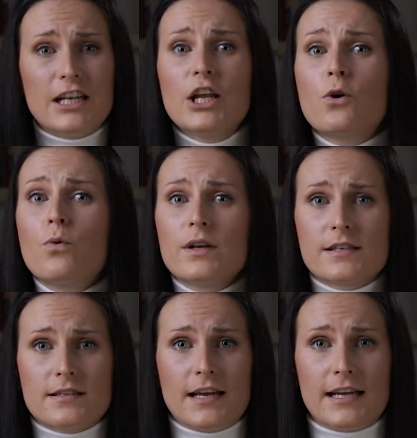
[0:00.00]

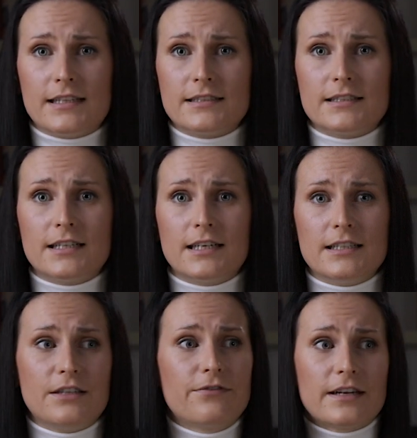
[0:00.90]
liquids and
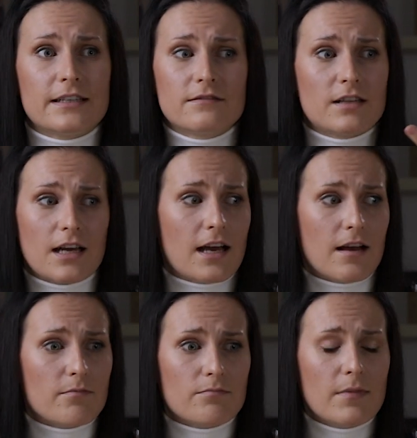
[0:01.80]
different
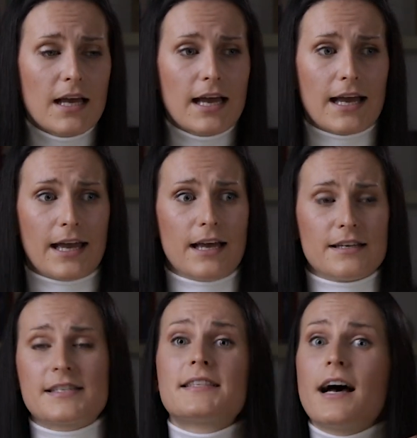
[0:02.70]

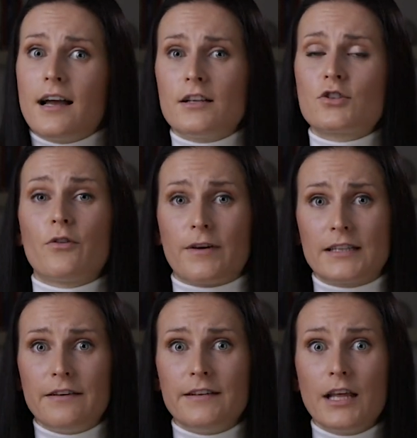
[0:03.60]
styles of
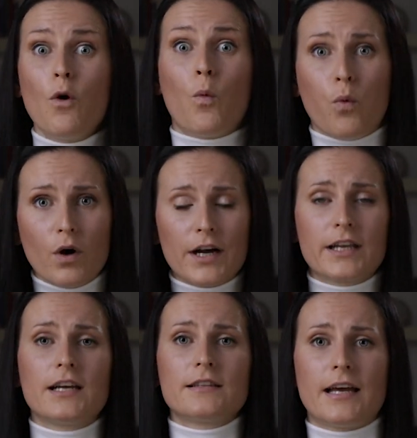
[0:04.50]
activity
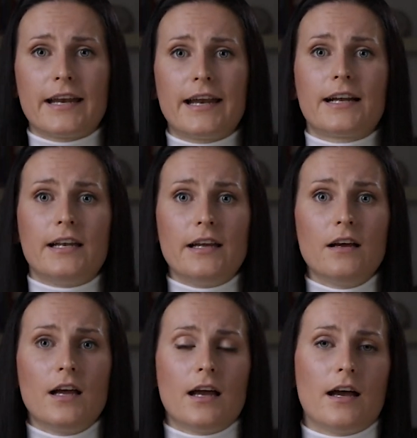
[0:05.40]
working
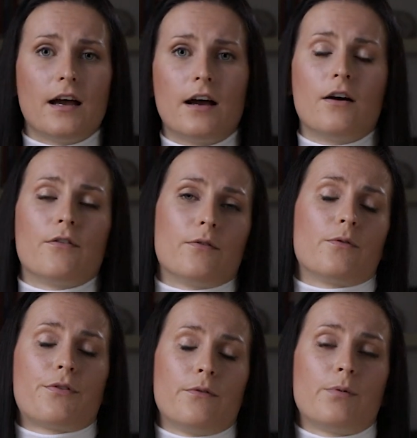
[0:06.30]
directly
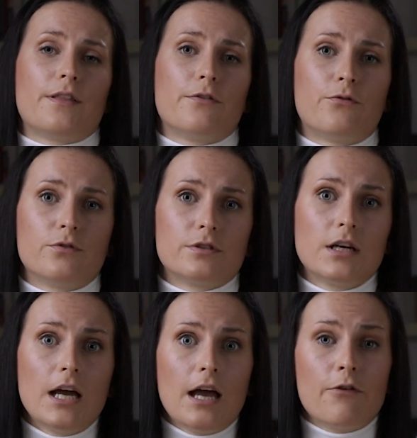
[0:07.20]
with the food.
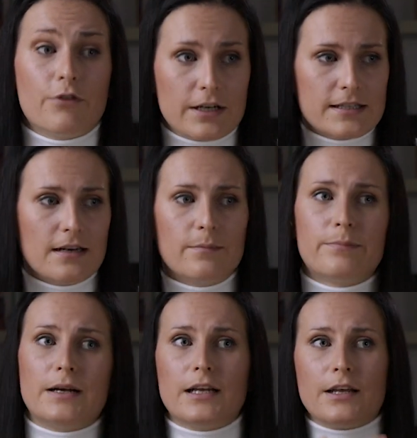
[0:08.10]
For
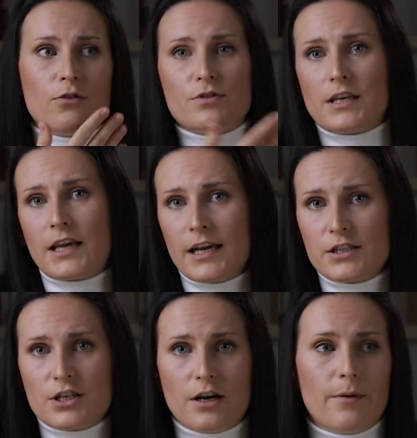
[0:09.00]
example, using
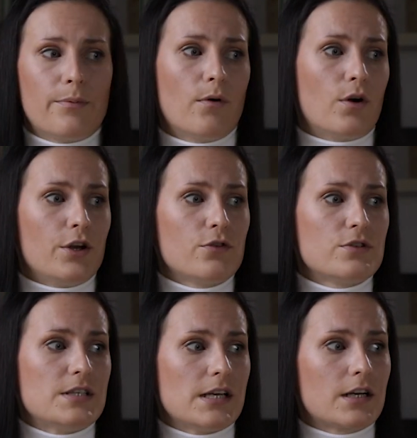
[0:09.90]
ketchup or
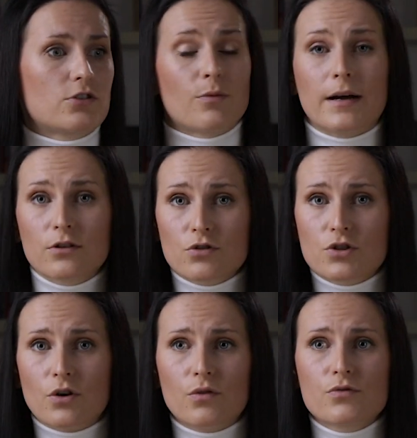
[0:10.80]
using tomato
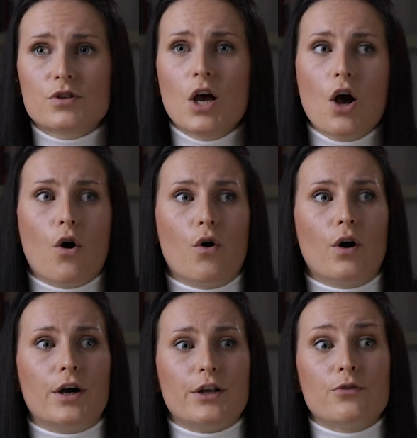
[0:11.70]
sauce
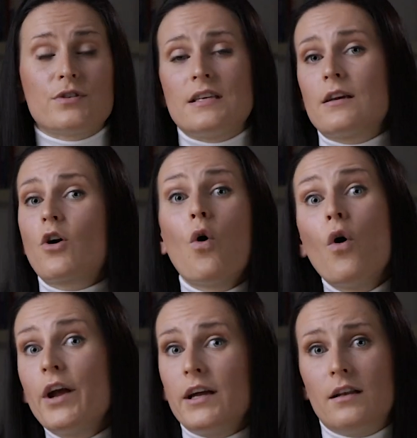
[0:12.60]
or using
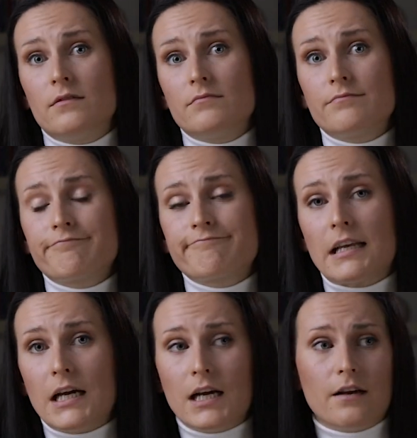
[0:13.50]
oil
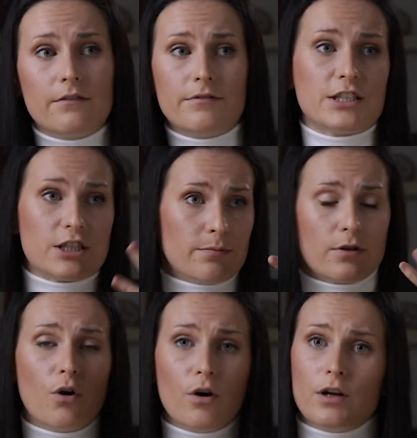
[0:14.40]

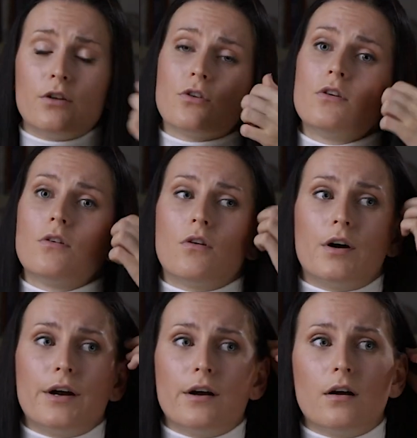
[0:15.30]
vegetable oil, no,
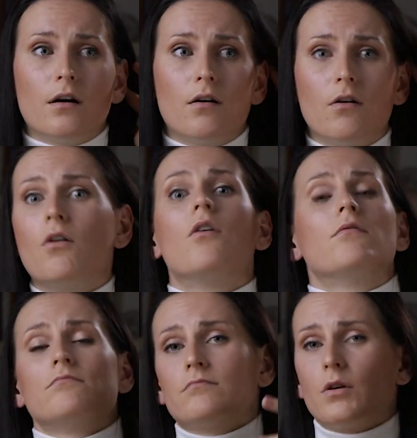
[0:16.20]
or
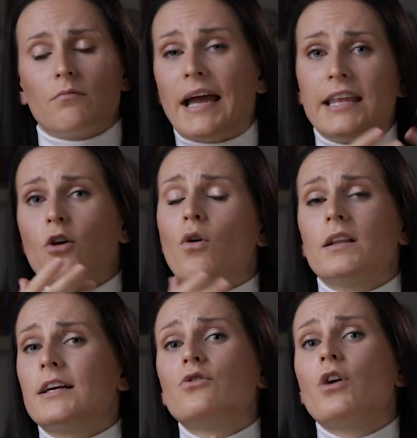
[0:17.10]
any oil
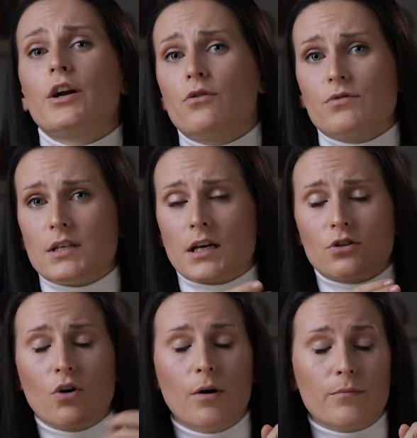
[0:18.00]
that you are using
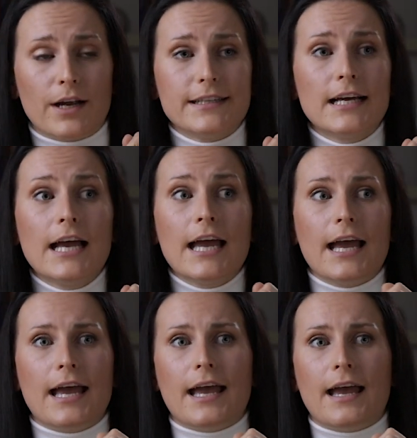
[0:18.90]
at home, right?
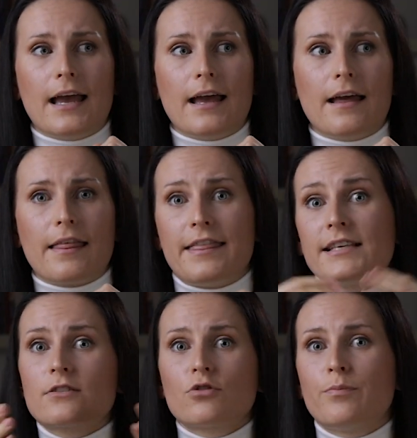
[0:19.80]

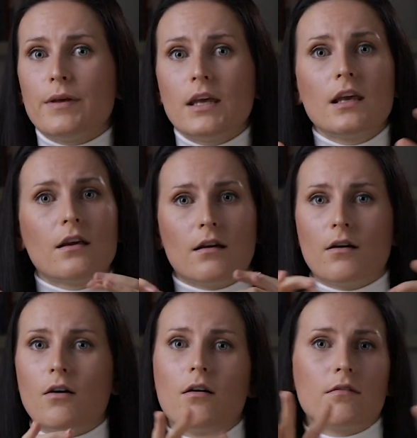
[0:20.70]
This could be
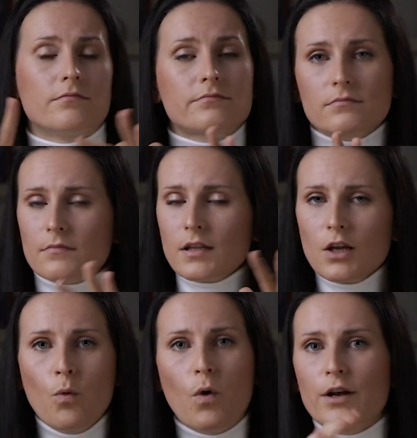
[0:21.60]

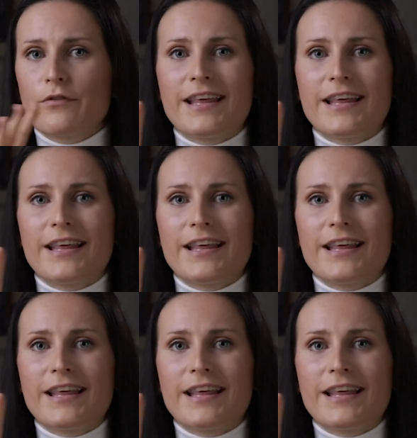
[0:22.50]
one of